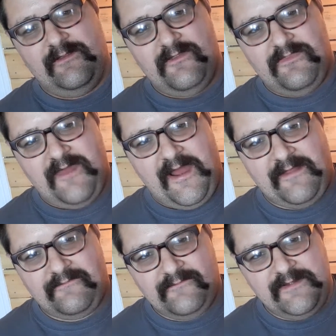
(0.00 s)

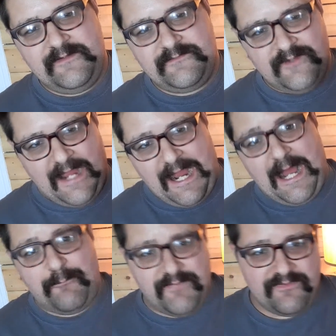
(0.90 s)
that lead to
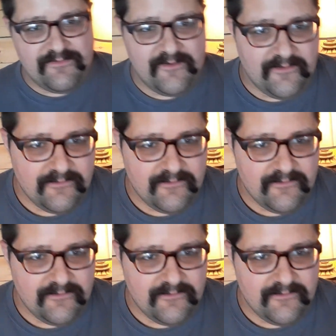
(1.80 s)
apathy.